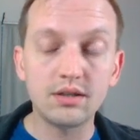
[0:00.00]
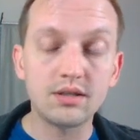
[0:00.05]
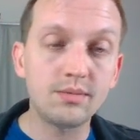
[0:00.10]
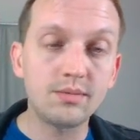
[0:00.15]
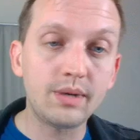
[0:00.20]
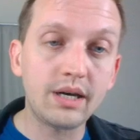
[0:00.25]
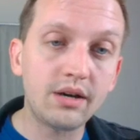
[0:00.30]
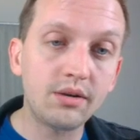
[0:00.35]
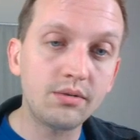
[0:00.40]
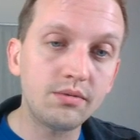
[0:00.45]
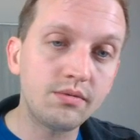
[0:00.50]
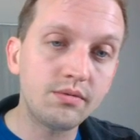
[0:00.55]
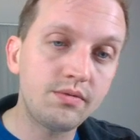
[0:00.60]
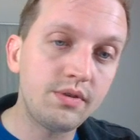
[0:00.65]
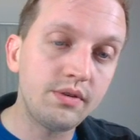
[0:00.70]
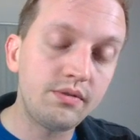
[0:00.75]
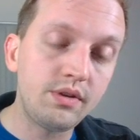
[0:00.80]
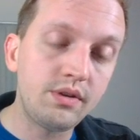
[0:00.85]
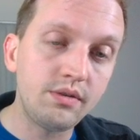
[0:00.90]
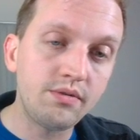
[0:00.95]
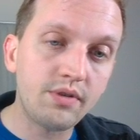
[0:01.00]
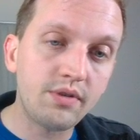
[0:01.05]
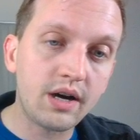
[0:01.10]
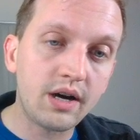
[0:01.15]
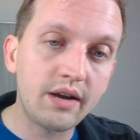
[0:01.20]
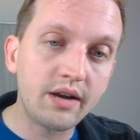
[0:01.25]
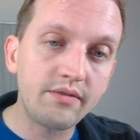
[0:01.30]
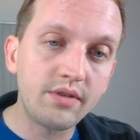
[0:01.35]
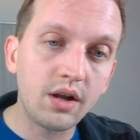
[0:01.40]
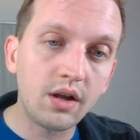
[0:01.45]
It's about
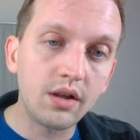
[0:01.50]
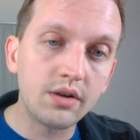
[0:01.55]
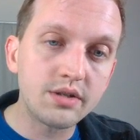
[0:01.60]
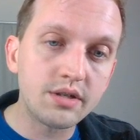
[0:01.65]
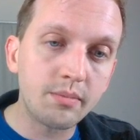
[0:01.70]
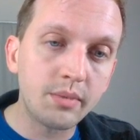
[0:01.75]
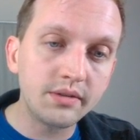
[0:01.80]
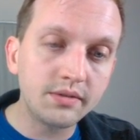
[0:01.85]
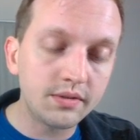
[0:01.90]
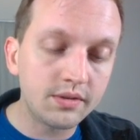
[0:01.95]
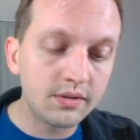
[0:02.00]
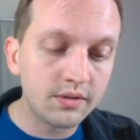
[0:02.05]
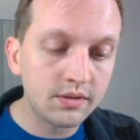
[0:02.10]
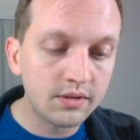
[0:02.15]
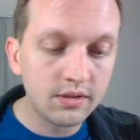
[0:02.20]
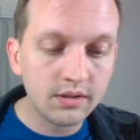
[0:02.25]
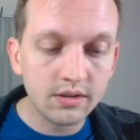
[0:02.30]
$55 a month.